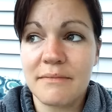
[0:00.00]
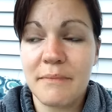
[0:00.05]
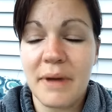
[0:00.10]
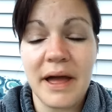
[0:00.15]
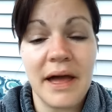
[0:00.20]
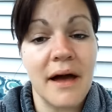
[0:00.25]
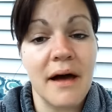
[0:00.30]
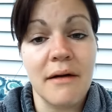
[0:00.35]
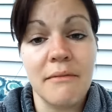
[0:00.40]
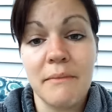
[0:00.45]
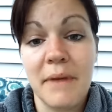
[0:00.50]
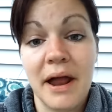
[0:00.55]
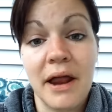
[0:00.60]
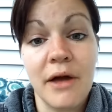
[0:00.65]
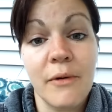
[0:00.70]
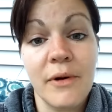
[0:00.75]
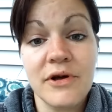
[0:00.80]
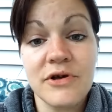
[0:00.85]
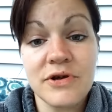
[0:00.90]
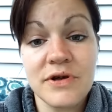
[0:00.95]
But yeah,
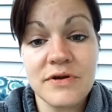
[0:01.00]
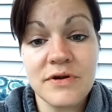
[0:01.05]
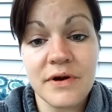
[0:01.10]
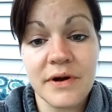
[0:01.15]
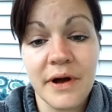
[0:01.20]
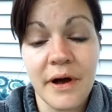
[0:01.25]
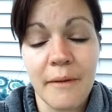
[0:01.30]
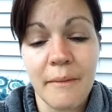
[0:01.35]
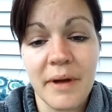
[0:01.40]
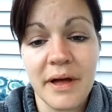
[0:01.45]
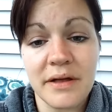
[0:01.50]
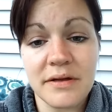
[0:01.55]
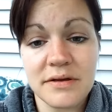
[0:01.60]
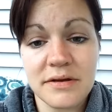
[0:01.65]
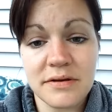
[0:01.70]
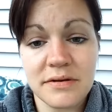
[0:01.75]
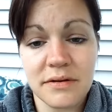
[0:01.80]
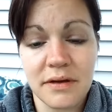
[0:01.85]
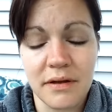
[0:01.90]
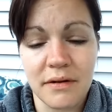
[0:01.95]
any questions or
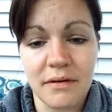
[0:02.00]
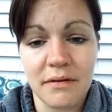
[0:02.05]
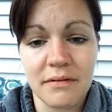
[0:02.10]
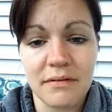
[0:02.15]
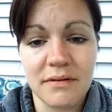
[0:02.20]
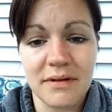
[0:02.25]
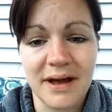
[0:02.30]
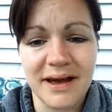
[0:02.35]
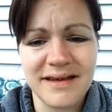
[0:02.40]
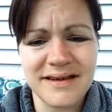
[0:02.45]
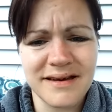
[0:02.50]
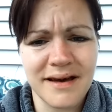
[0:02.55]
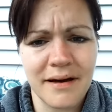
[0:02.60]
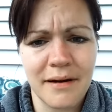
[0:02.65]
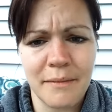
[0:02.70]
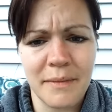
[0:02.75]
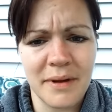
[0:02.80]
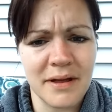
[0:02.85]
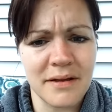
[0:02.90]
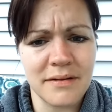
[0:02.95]
comments, nice
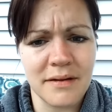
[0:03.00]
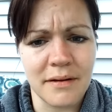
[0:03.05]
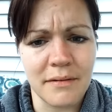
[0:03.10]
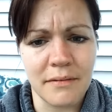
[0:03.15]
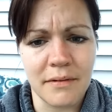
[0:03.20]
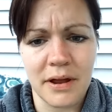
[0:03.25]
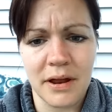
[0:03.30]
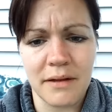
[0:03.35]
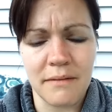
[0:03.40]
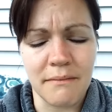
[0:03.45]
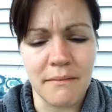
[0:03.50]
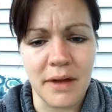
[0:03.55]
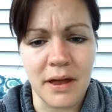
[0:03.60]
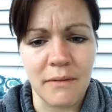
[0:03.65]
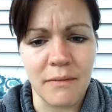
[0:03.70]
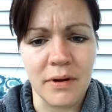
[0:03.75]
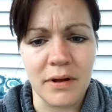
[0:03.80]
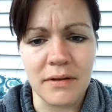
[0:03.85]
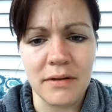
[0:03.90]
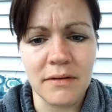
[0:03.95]
comments. I don't need
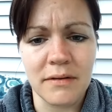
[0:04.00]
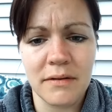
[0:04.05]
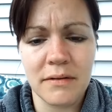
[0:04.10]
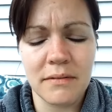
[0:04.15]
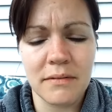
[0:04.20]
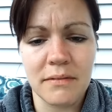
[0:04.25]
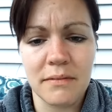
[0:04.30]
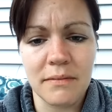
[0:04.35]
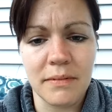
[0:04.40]
mean ones.